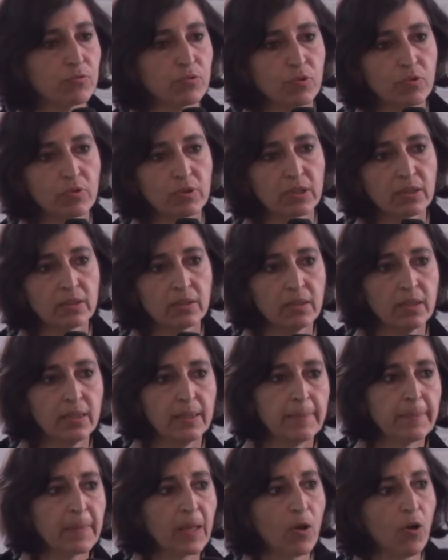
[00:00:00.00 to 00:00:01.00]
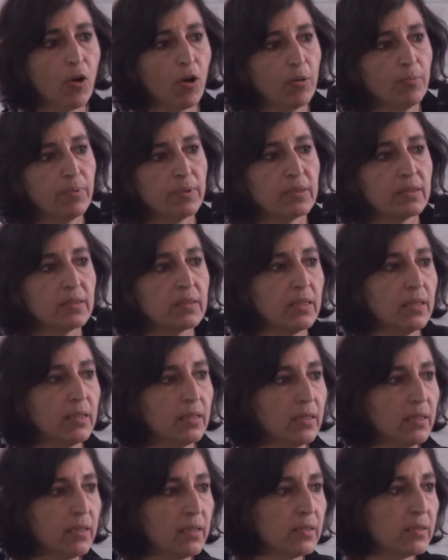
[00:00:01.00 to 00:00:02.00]

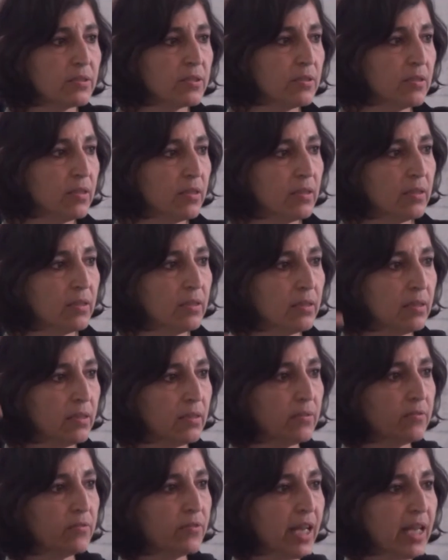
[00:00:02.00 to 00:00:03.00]
rural-urban